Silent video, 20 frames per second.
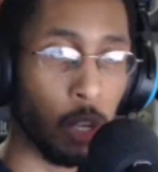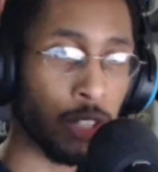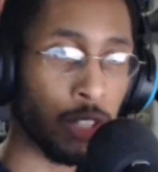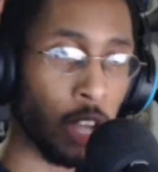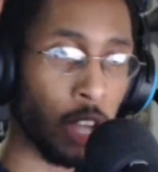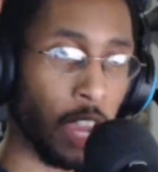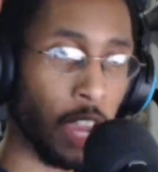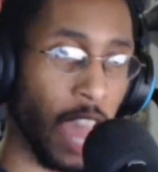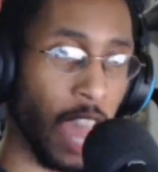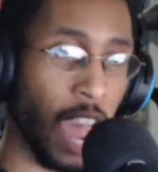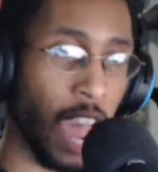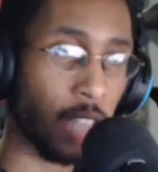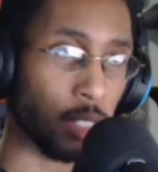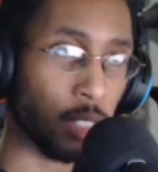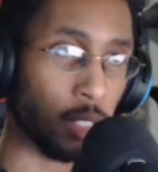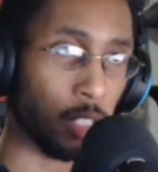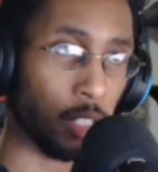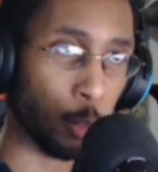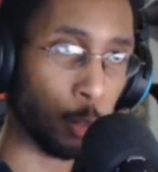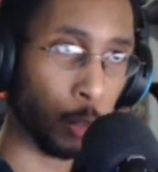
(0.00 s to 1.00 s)
reason I
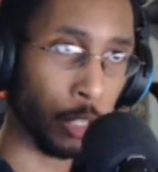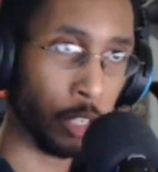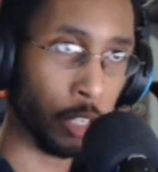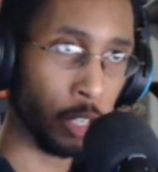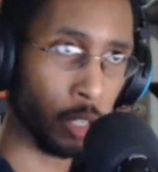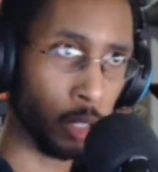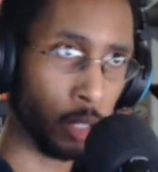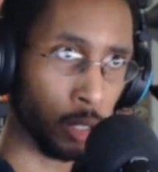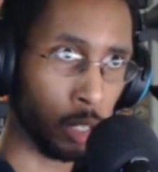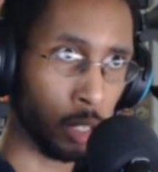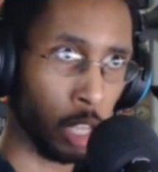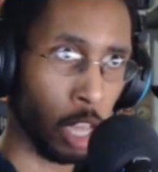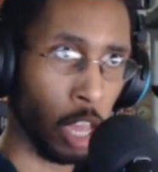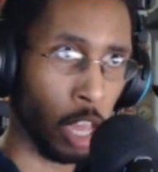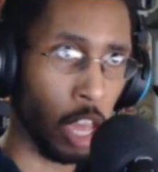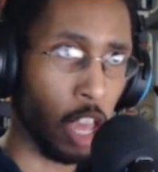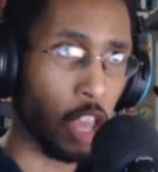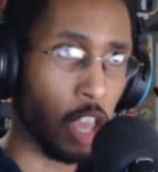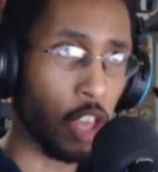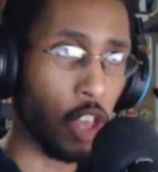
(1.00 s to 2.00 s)
ask is because
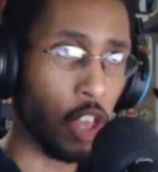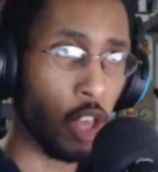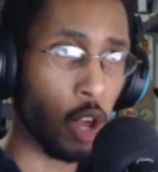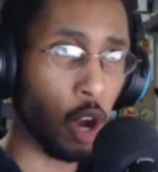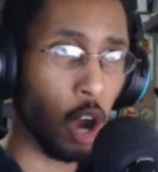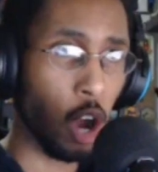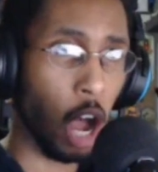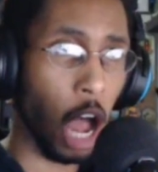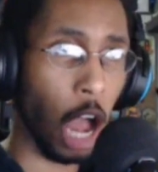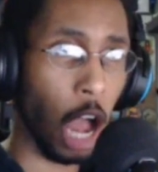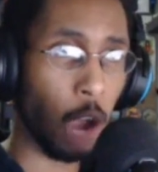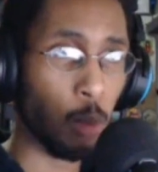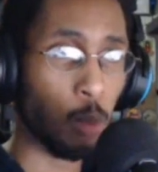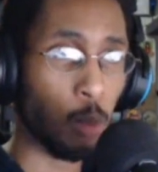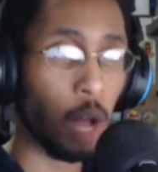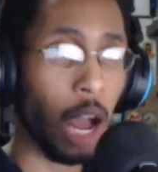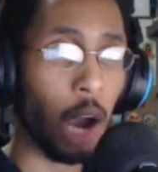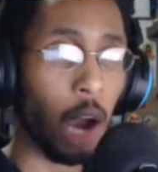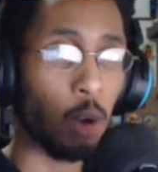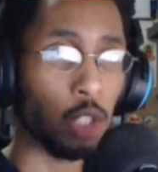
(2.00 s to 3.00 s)
I
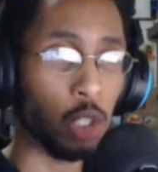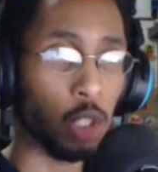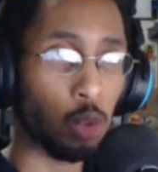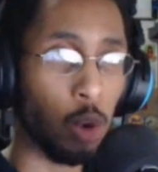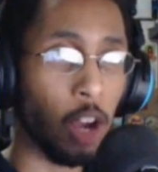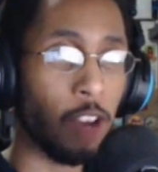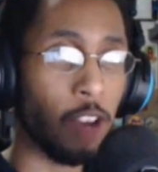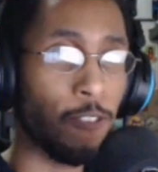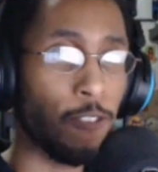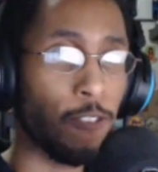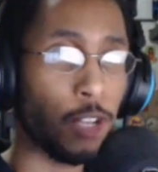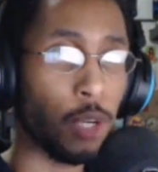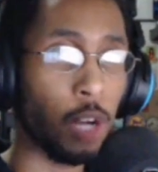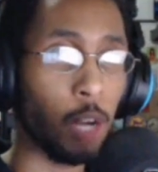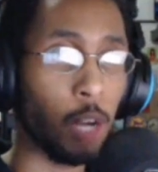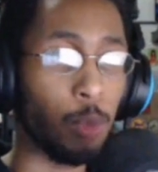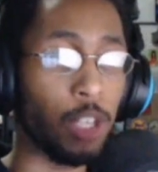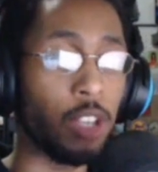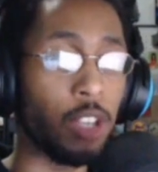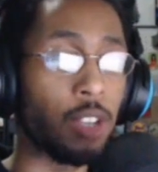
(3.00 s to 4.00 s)
was trying to figure out,
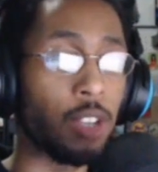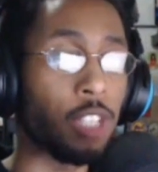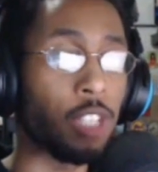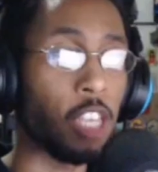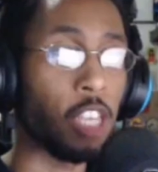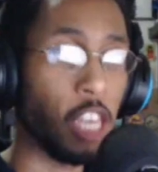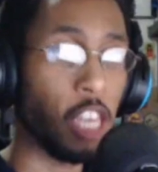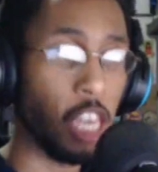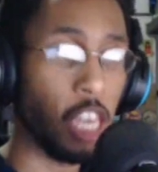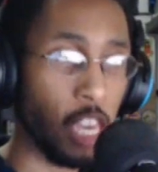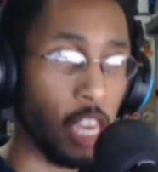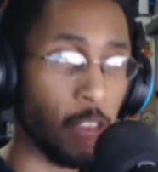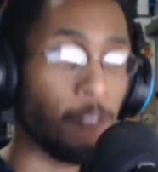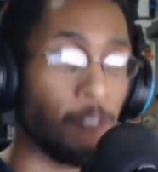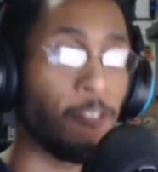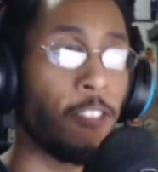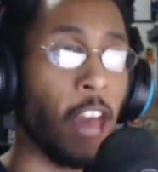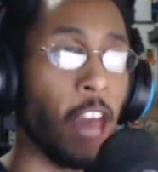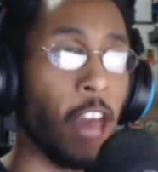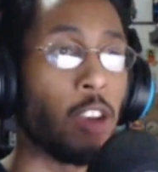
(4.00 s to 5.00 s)
because
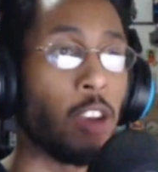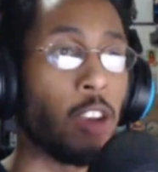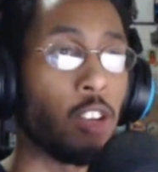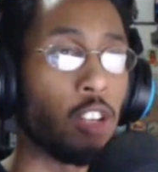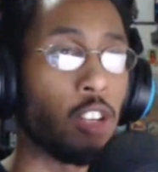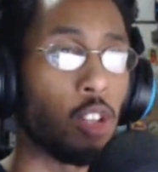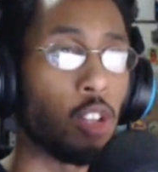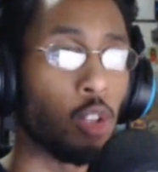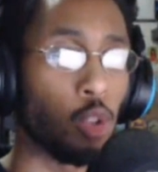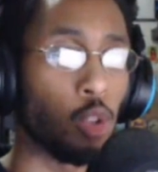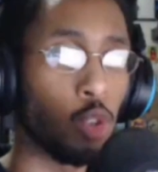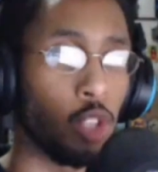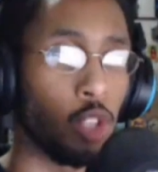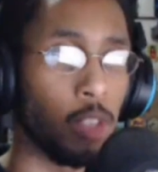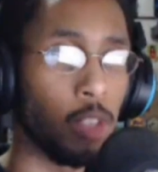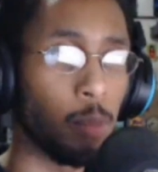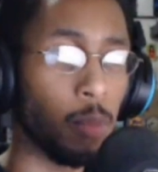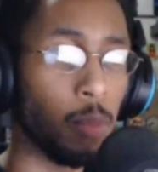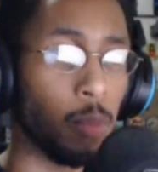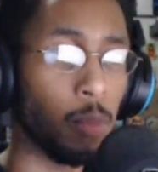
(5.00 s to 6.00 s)
if that
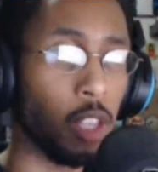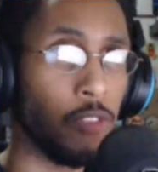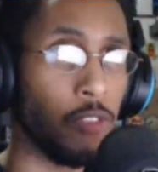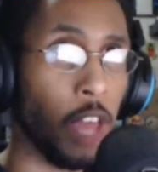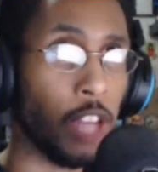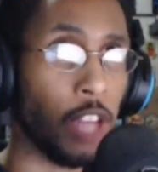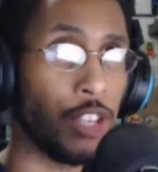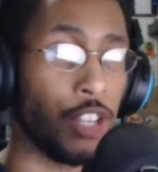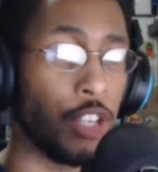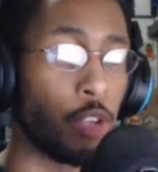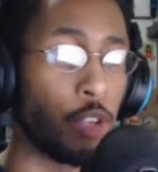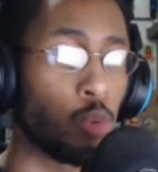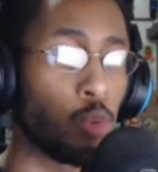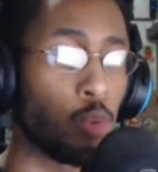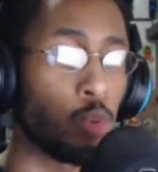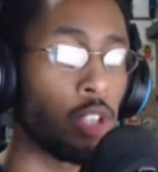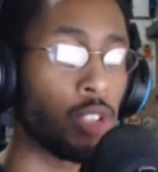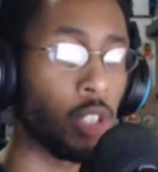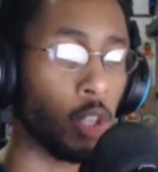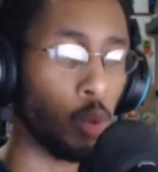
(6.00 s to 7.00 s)

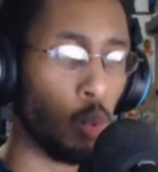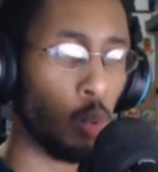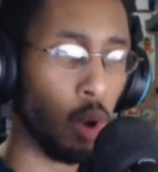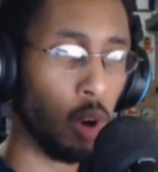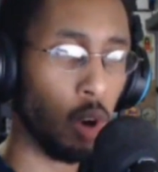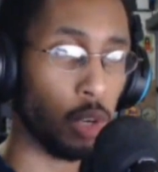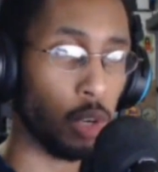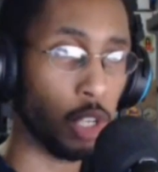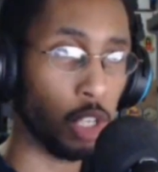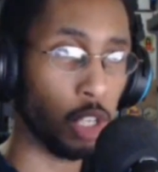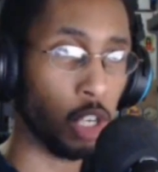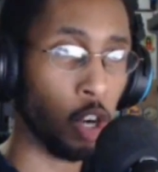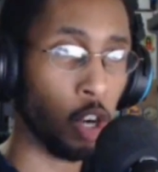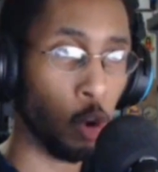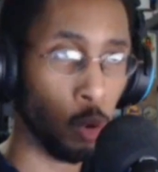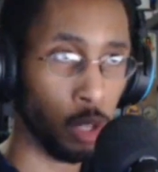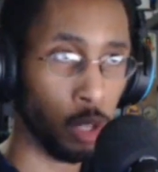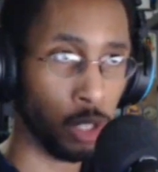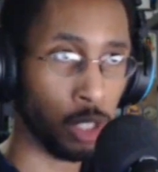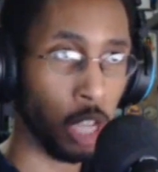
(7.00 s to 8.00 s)
decrease in quality
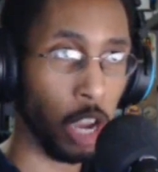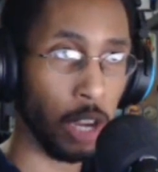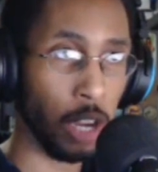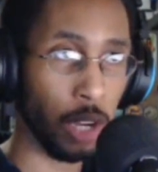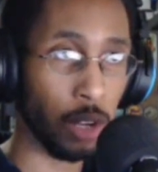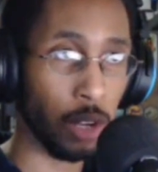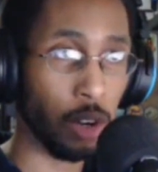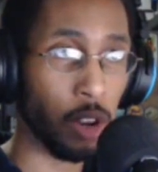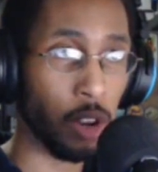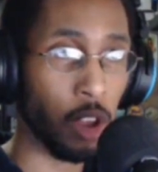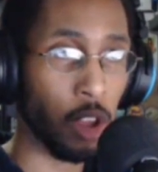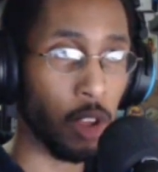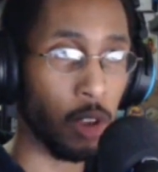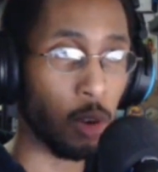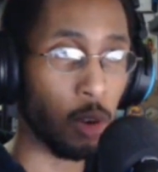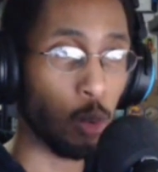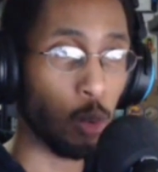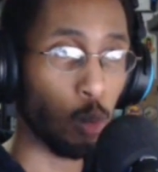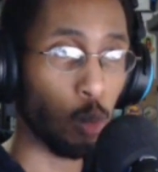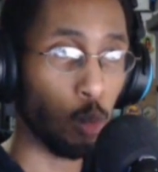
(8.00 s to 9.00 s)
coincided
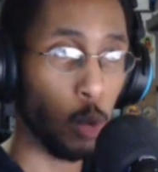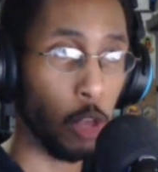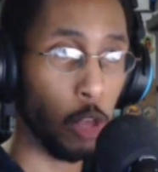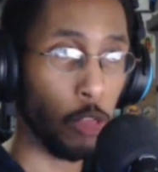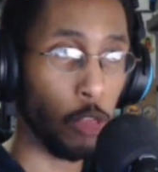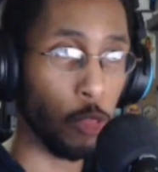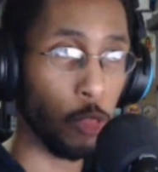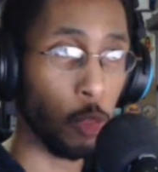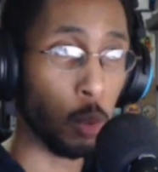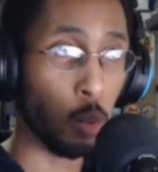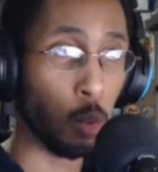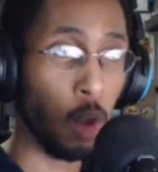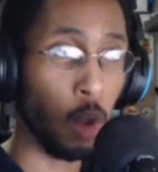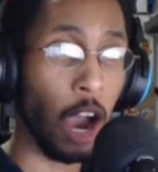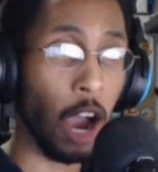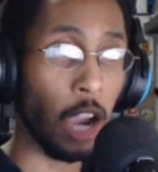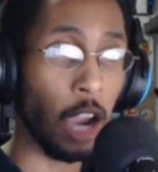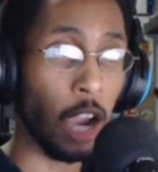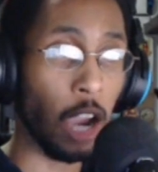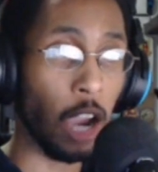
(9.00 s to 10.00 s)
with the
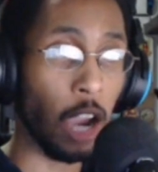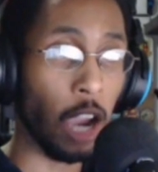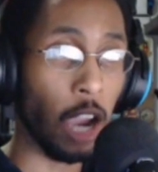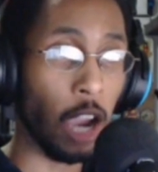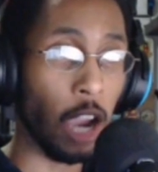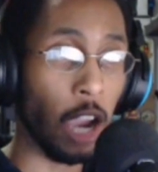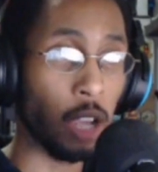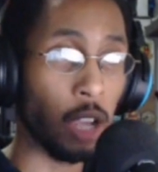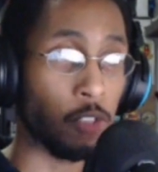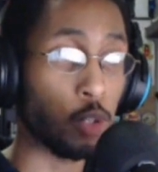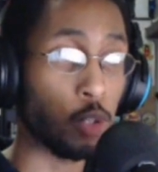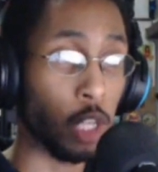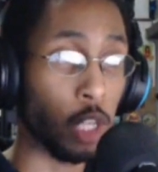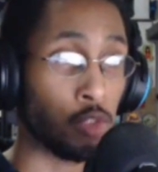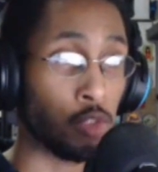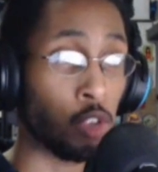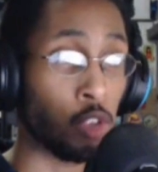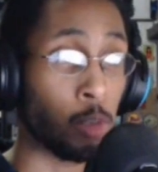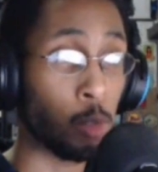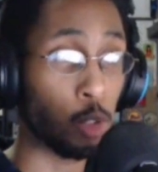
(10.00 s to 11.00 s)
rise of the
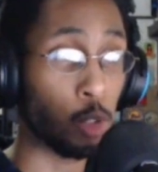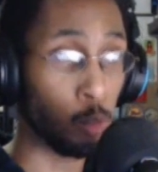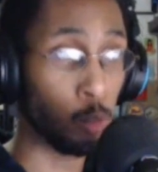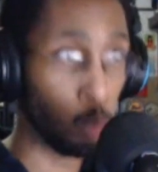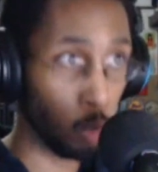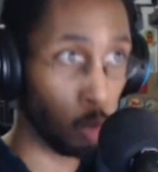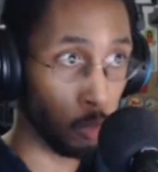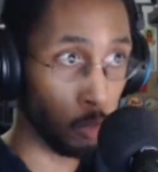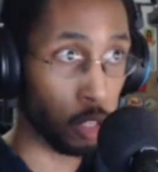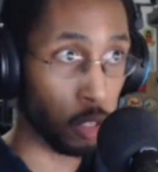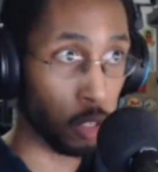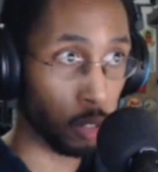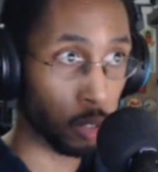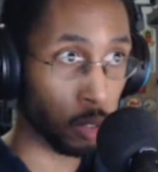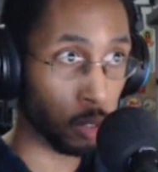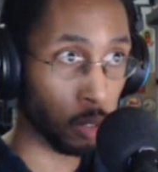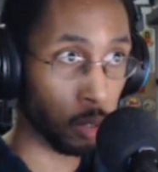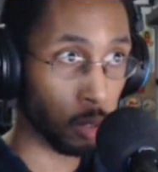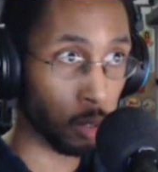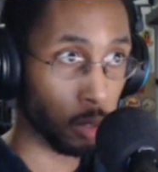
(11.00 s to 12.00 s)
Transformers
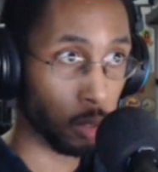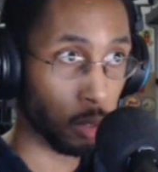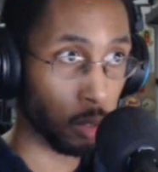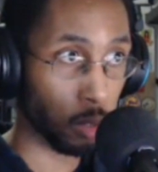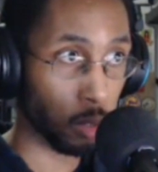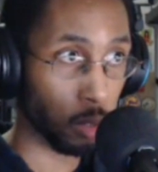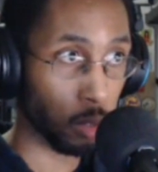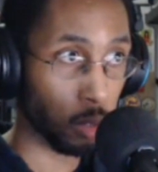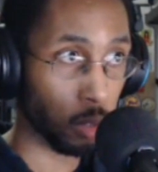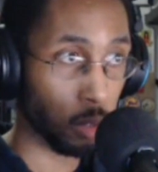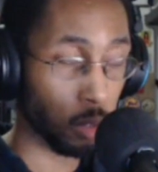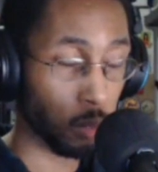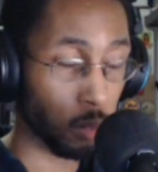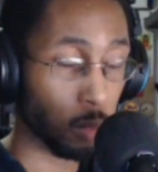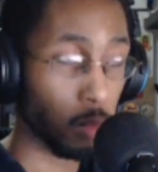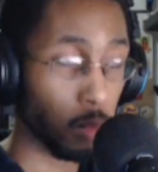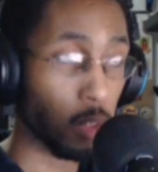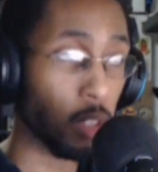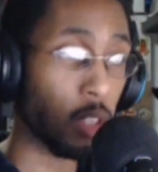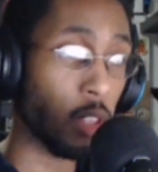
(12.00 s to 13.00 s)
movies,
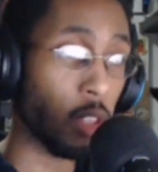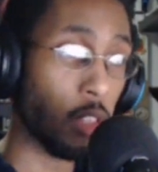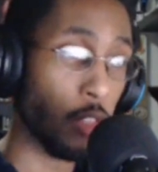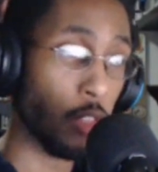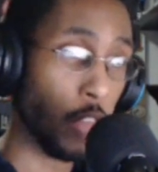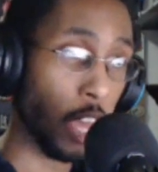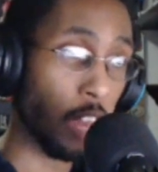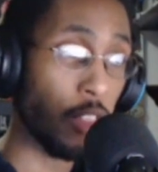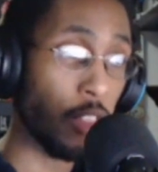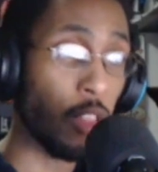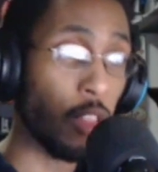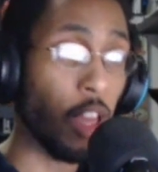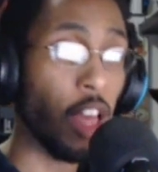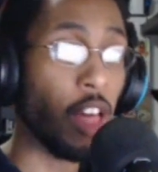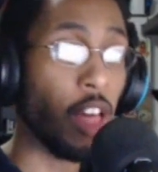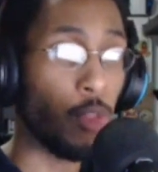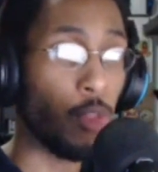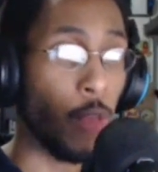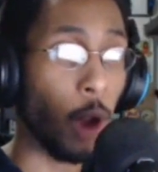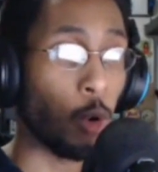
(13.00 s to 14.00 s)
then
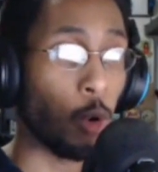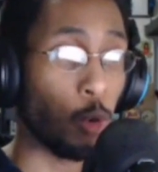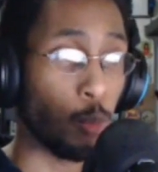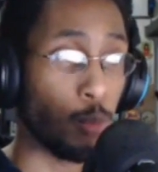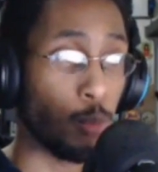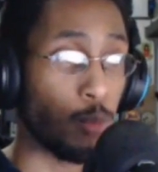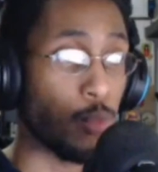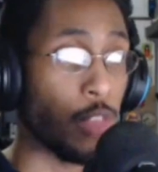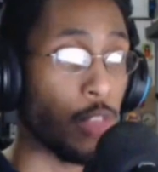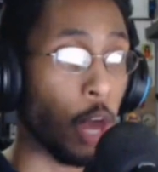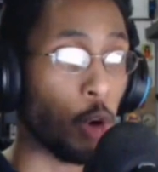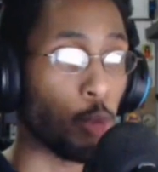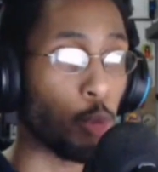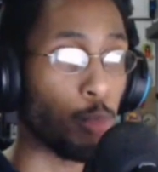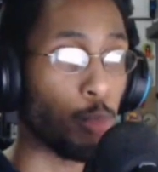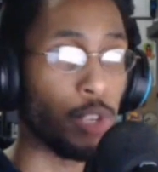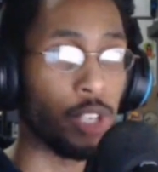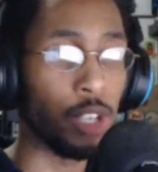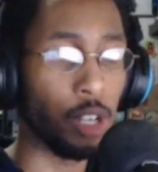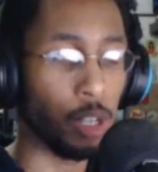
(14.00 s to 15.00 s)
that would
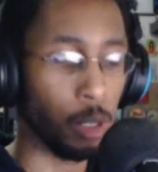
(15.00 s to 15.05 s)
be